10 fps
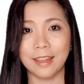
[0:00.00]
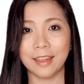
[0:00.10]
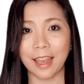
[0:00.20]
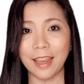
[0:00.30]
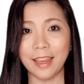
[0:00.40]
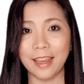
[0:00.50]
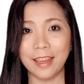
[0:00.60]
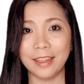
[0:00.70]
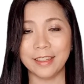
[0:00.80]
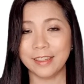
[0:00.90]
Okay?
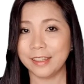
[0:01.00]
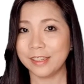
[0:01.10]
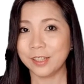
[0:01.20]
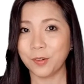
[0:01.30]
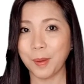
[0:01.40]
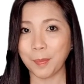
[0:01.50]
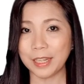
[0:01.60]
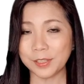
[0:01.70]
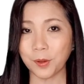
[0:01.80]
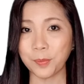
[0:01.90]
So remember
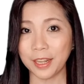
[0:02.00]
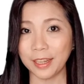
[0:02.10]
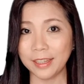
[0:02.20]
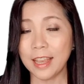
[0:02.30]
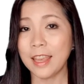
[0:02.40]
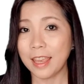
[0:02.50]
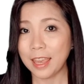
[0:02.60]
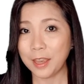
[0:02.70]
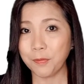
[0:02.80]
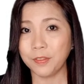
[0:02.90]
this formula.
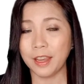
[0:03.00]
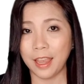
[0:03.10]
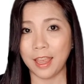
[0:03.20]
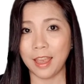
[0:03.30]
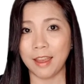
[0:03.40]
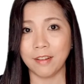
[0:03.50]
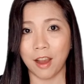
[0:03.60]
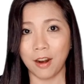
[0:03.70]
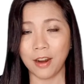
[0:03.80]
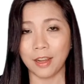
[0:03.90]
If the A and
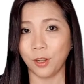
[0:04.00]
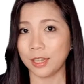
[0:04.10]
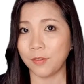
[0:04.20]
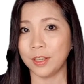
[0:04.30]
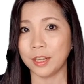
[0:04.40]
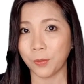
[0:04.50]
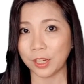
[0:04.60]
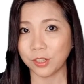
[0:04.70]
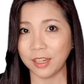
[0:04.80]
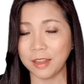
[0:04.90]
R are not given in the
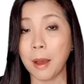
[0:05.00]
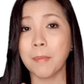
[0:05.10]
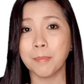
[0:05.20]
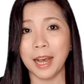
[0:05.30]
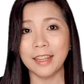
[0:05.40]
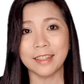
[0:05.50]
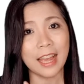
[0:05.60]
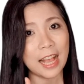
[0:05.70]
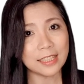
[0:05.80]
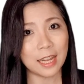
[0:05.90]
question, but
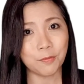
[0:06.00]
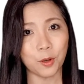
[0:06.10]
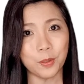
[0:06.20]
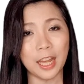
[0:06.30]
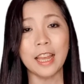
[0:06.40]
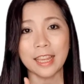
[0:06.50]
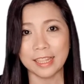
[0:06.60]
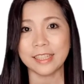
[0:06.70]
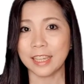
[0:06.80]
the Sn formula is